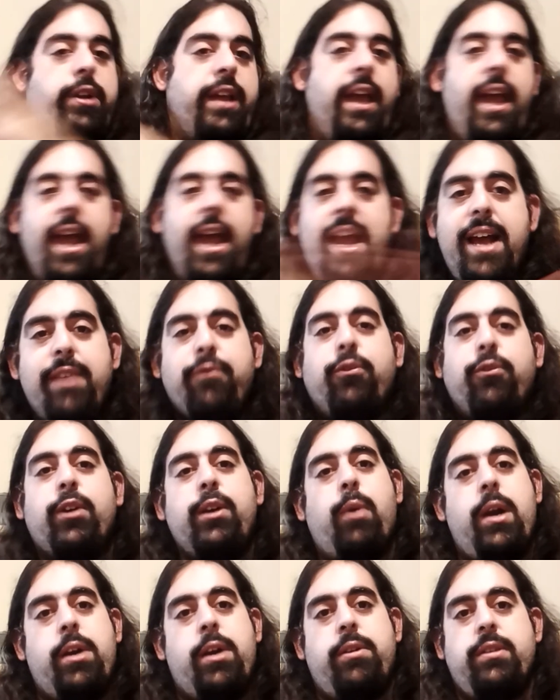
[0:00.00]

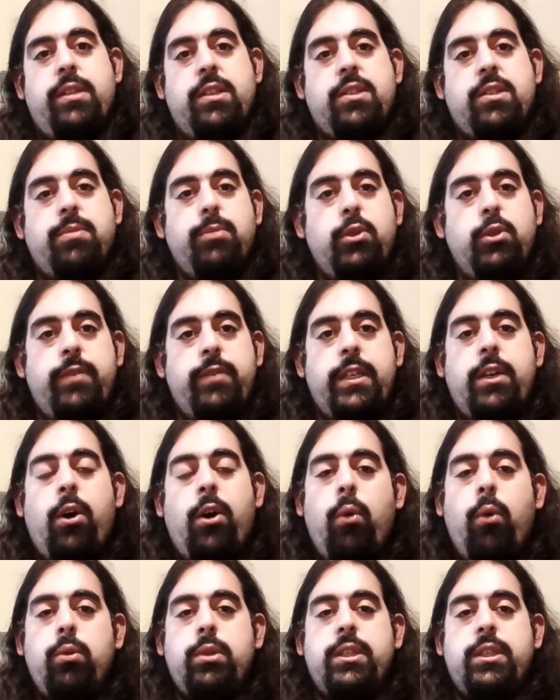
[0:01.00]
everywhere in this movie.
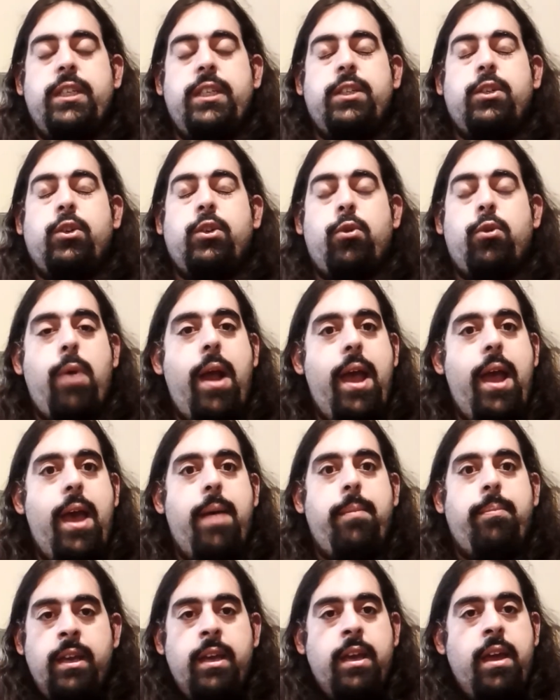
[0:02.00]
Holy crap.